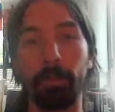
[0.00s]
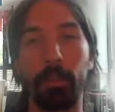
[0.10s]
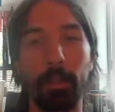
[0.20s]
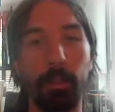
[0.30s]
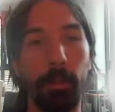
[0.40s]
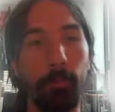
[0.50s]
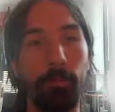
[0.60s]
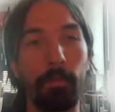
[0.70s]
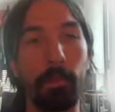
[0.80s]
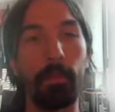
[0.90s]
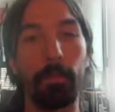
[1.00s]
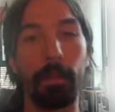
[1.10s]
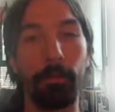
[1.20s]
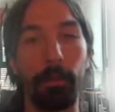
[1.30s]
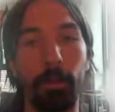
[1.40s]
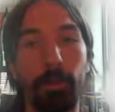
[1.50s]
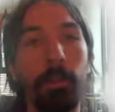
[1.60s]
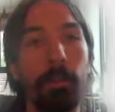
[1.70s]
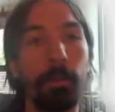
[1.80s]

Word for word: um, auto level uh,